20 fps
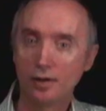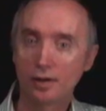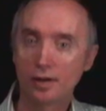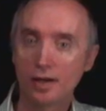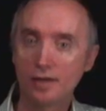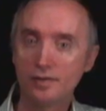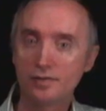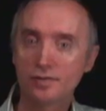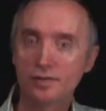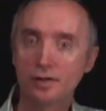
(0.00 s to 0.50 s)

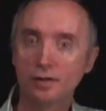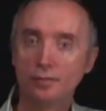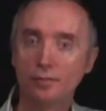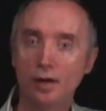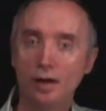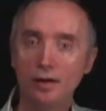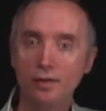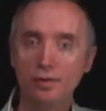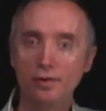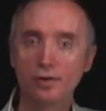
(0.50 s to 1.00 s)
Okay, some
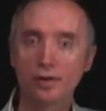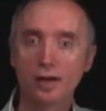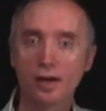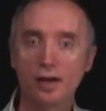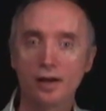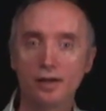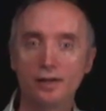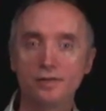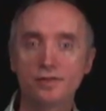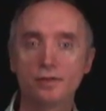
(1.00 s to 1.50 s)
other
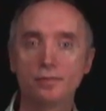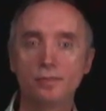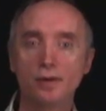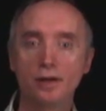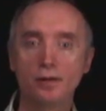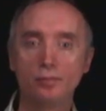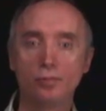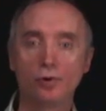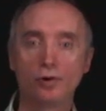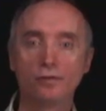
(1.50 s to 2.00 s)
kinds of
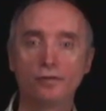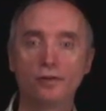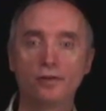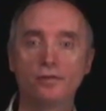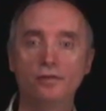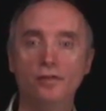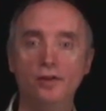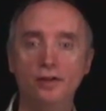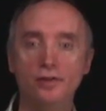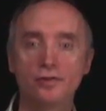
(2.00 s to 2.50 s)

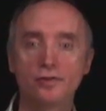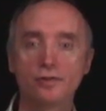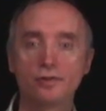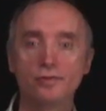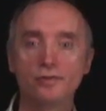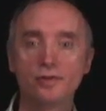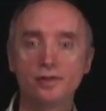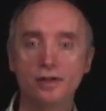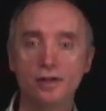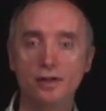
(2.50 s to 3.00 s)
metamorphic features